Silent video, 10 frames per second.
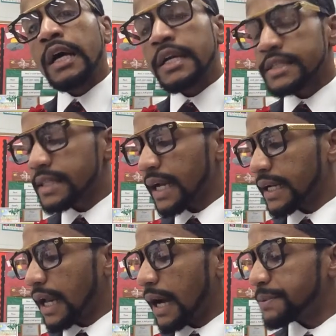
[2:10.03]

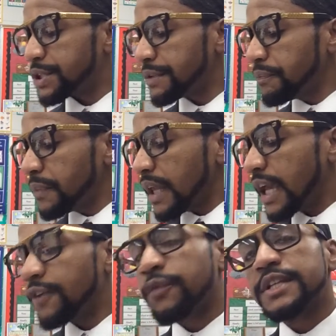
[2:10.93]
Second option,
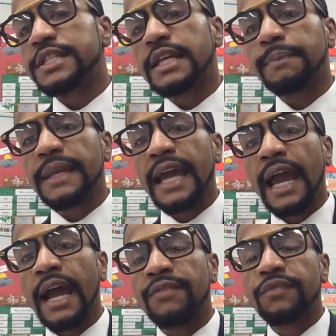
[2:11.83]
if we simply
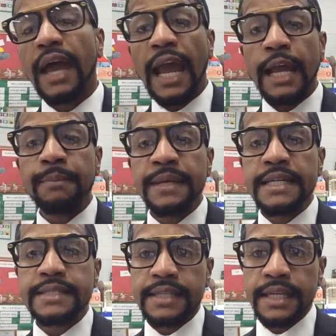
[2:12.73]
have A, B,
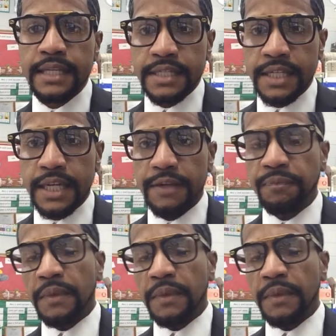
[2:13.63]
C, and D,